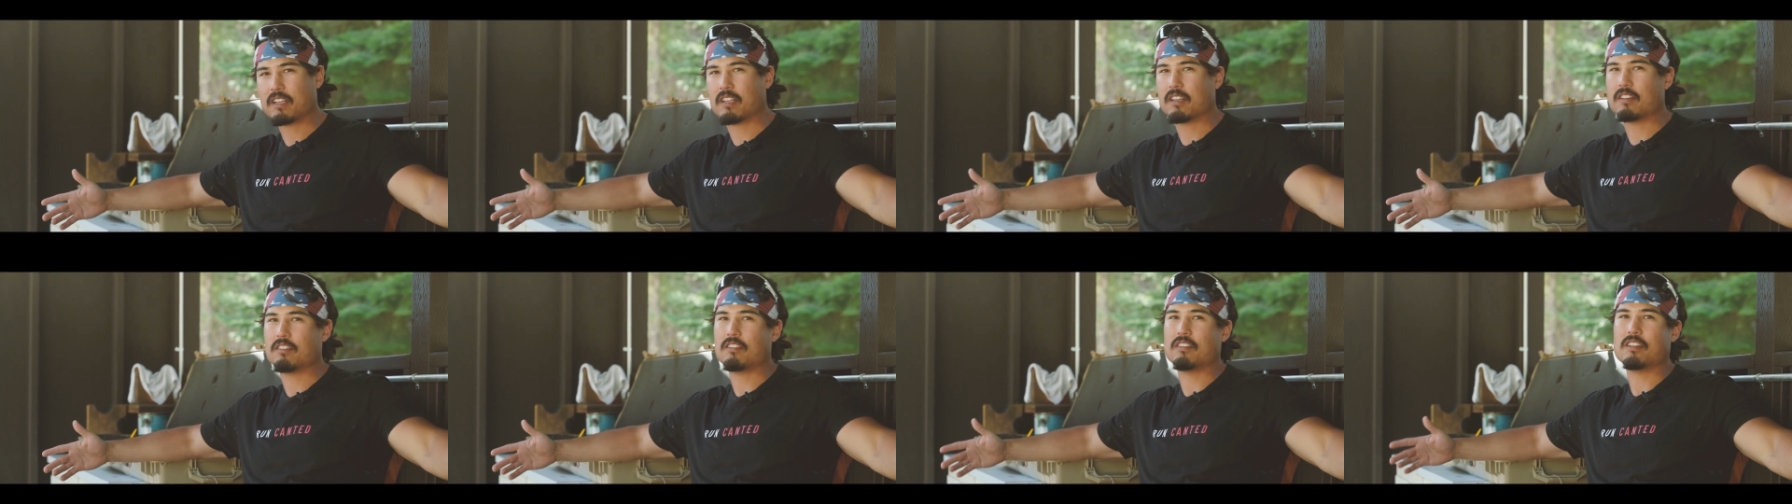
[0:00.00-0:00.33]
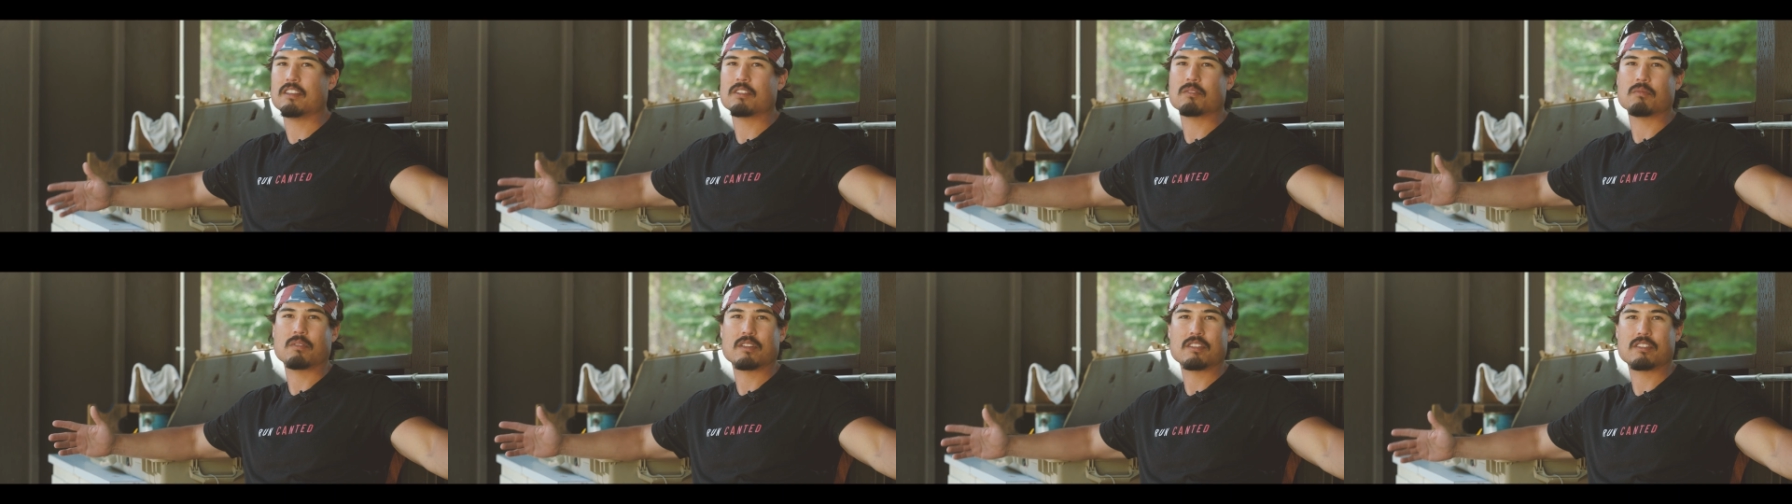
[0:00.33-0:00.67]
can do
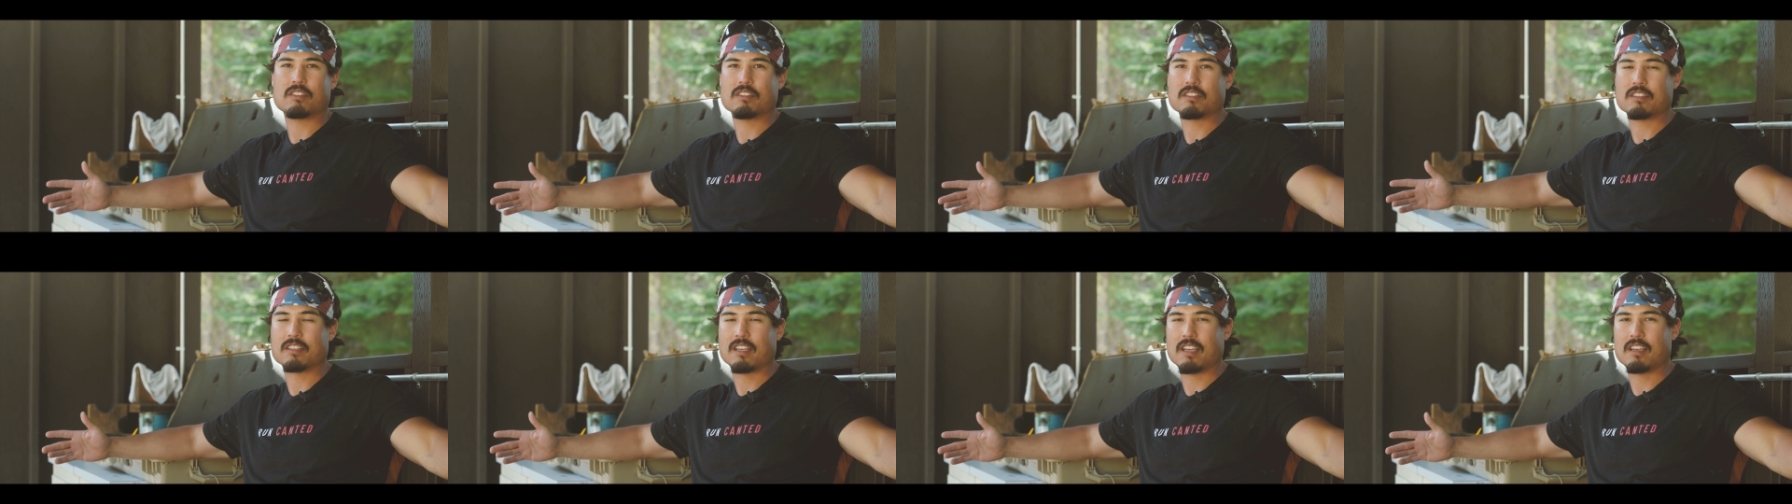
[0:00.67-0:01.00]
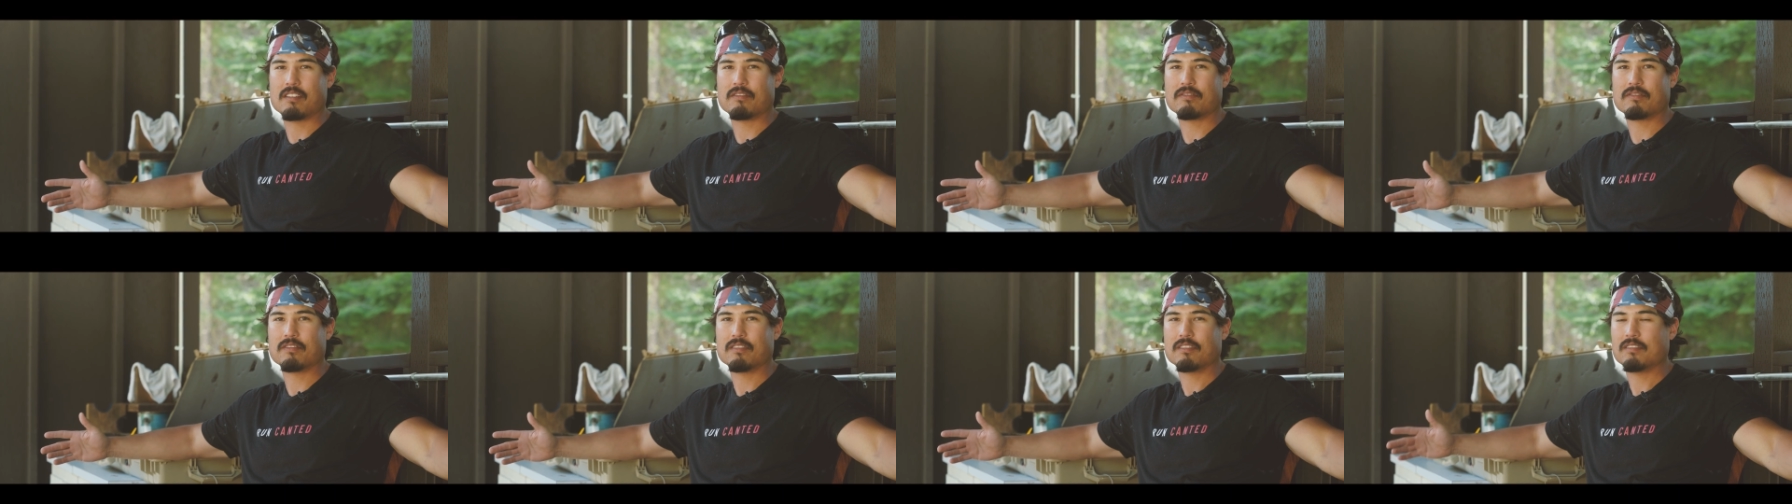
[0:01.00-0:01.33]
this. Once you're
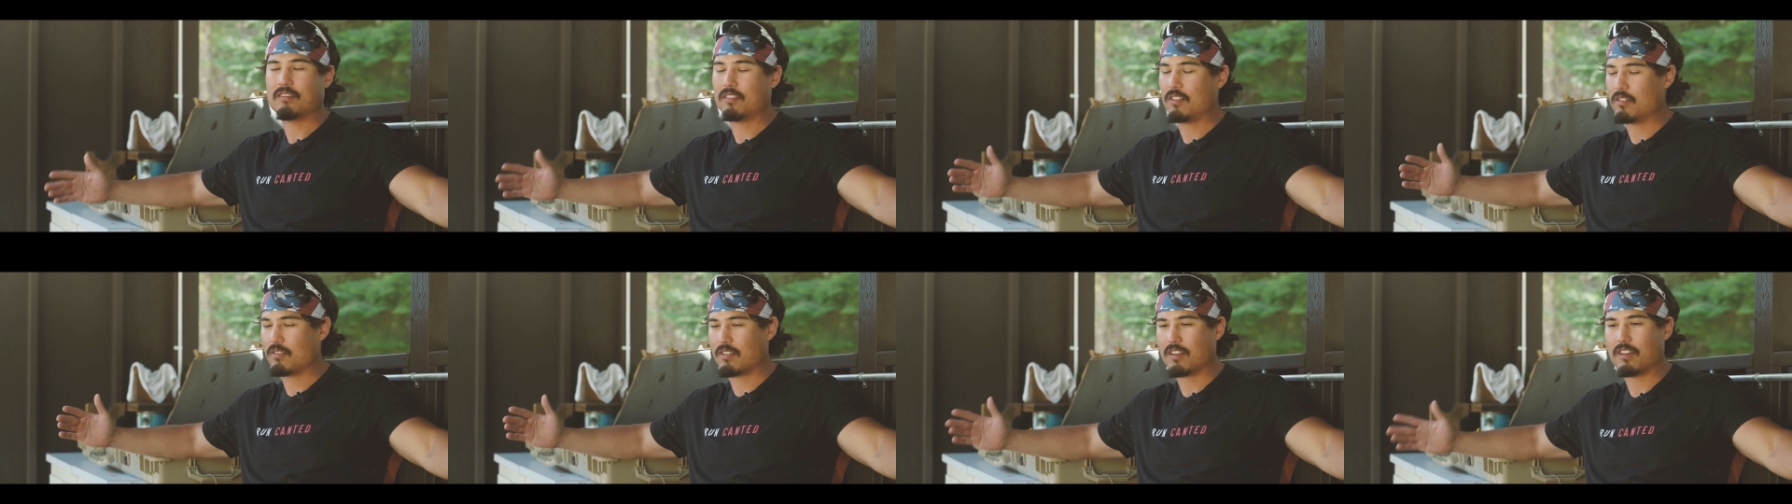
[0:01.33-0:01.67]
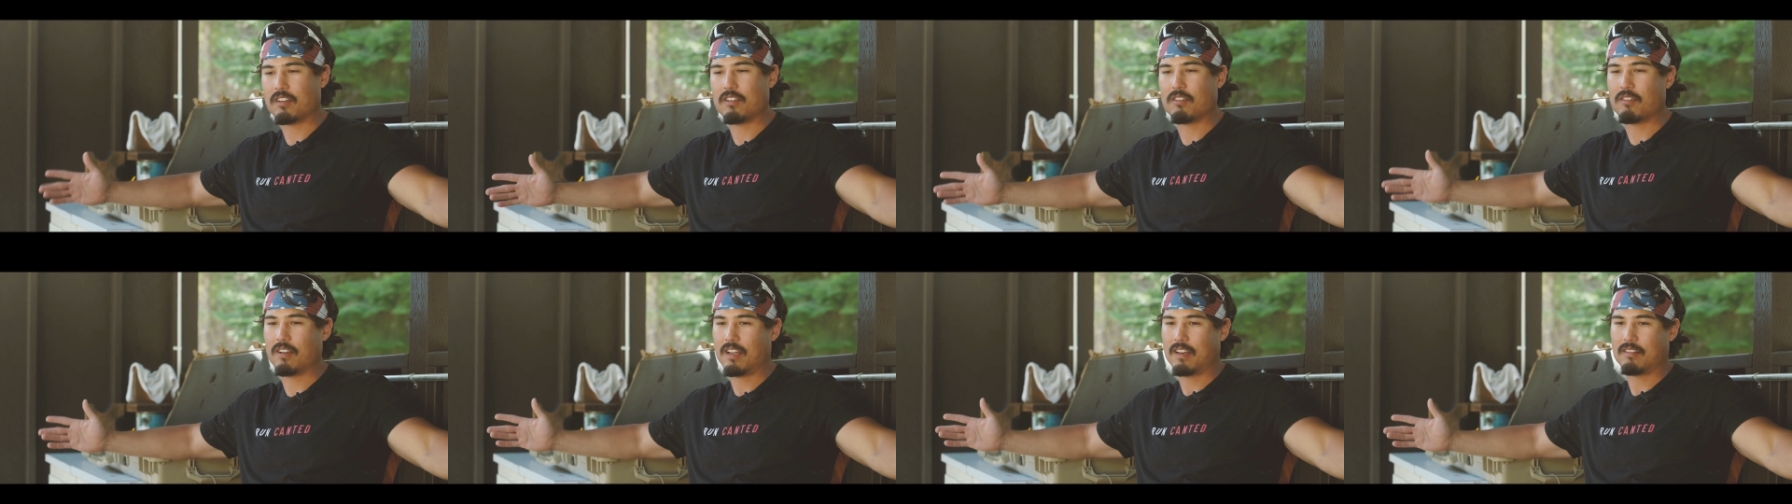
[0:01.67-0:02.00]
safe, you
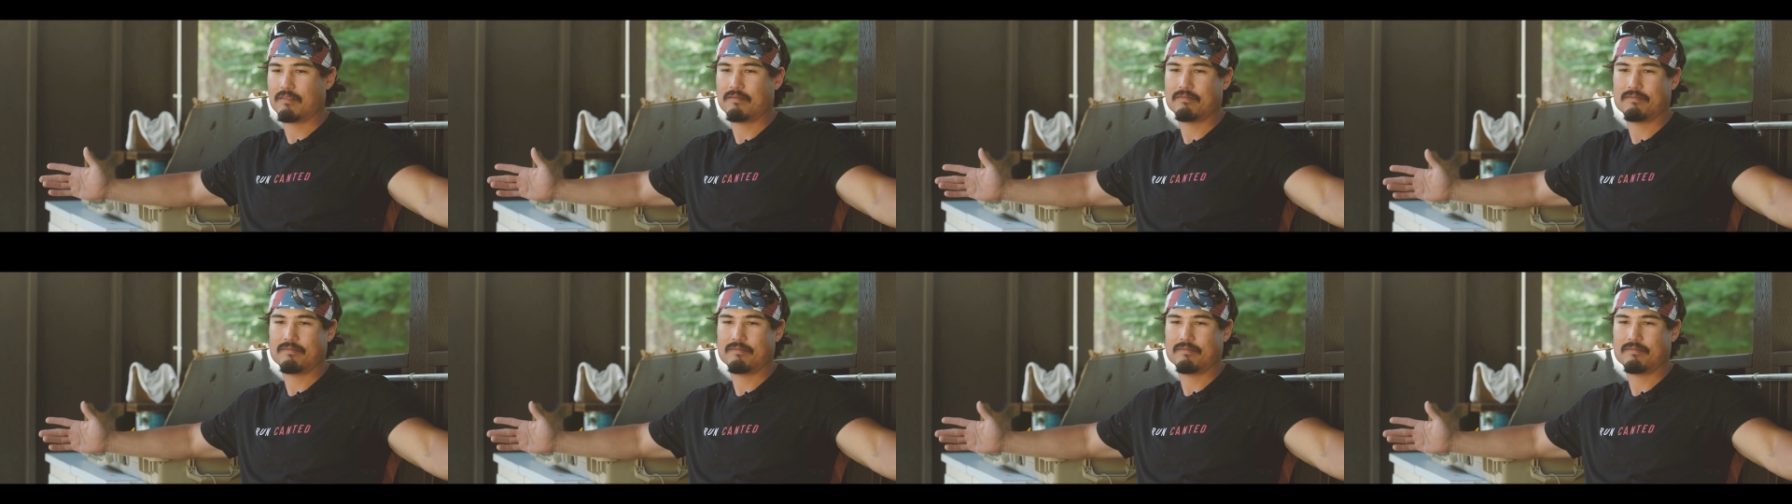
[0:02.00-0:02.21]
can do it.